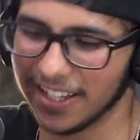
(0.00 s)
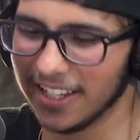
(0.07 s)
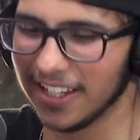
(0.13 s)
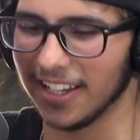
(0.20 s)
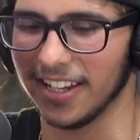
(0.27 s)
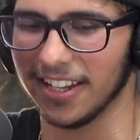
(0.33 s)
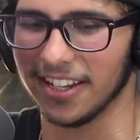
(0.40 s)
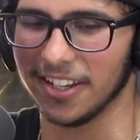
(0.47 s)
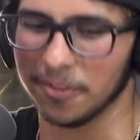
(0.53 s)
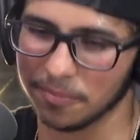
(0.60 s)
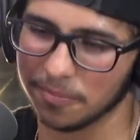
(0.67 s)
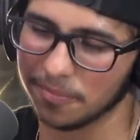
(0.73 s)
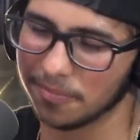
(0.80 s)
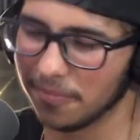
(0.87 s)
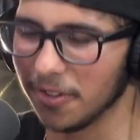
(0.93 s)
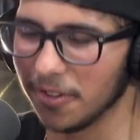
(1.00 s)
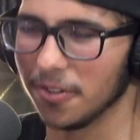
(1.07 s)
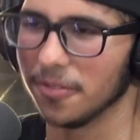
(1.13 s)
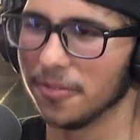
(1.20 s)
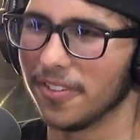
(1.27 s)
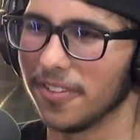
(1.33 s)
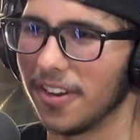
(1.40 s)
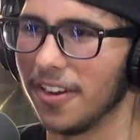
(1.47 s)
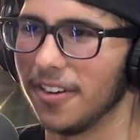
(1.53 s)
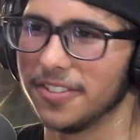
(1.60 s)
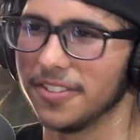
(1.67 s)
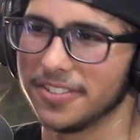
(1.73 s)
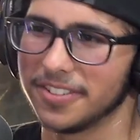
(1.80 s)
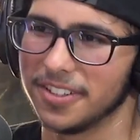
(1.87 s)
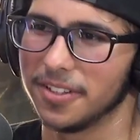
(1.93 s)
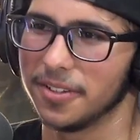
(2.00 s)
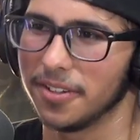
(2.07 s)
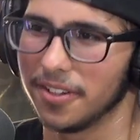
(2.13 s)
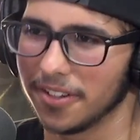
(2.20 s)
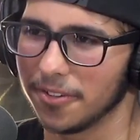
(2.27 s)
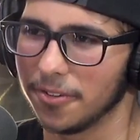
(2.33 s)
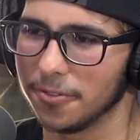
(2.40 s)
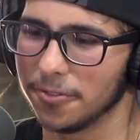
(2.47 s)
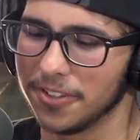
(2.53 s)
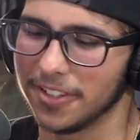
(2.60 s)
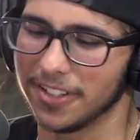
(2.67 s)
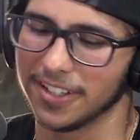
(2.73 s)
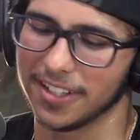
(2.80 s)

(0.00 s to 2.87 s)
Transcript: And, you know, obviously, hopefully,